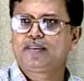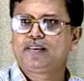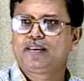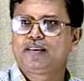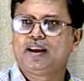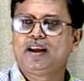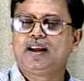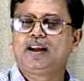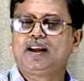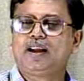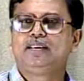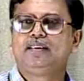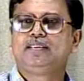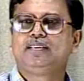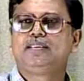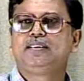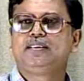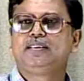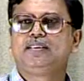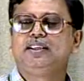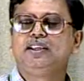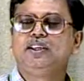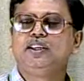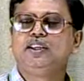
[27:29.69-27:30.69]
and
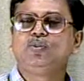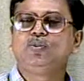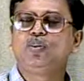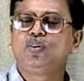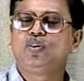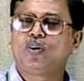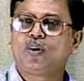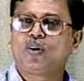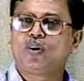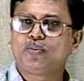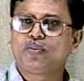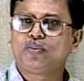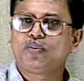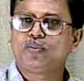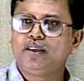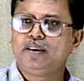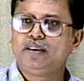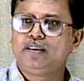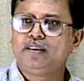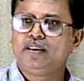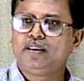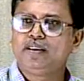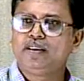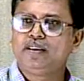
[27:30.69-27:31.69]
it will not be
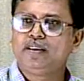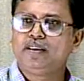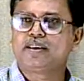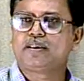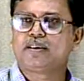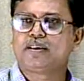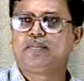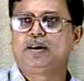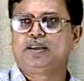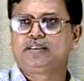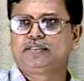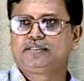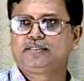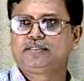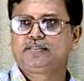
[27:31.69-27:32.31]
heated much.